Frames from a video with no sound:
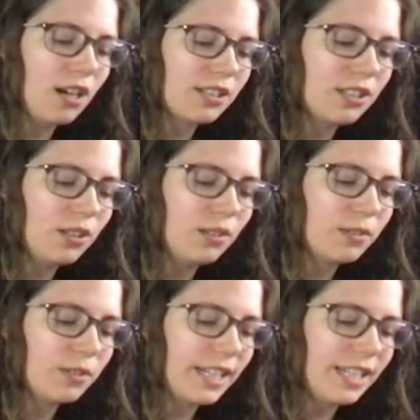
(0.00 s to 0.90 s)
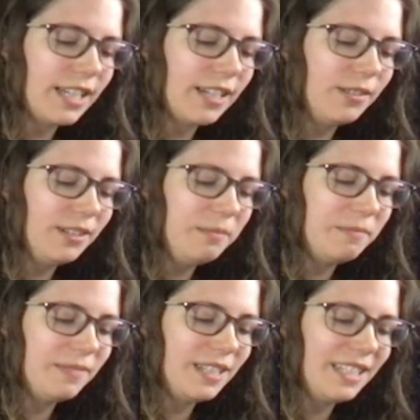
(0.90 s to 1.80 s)
it over right now. Oh,
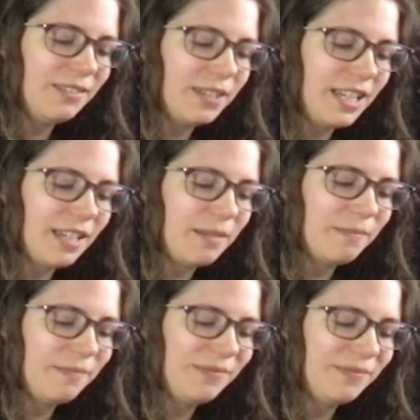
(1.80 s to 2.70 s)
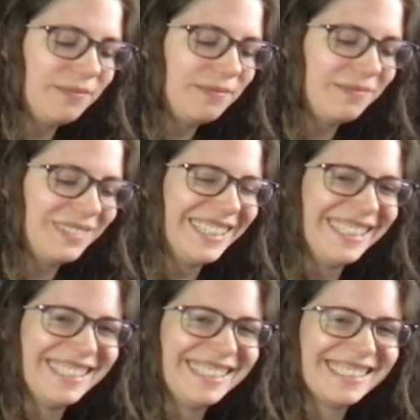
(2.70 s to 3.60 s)
end of game.
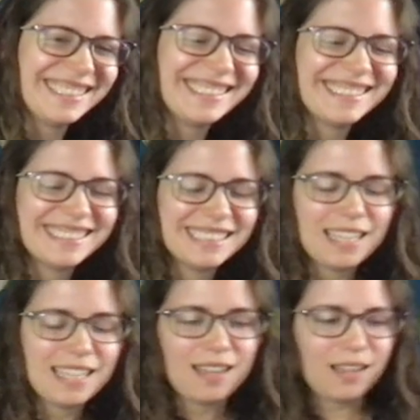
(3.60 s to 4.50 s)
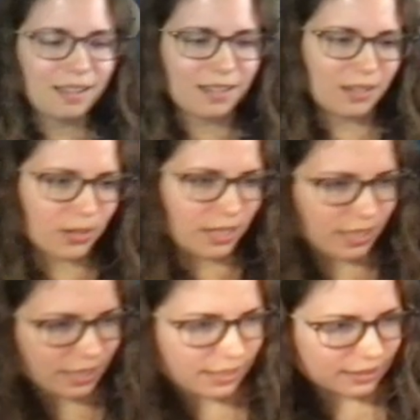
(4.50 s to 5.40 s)

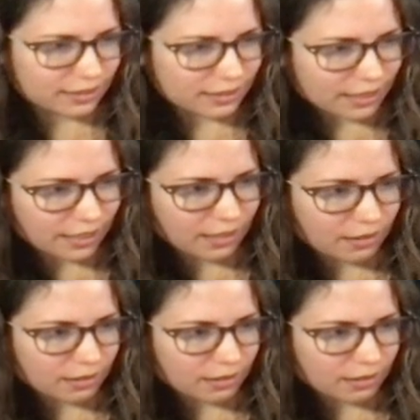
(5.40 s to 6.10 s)
Okay, let's see.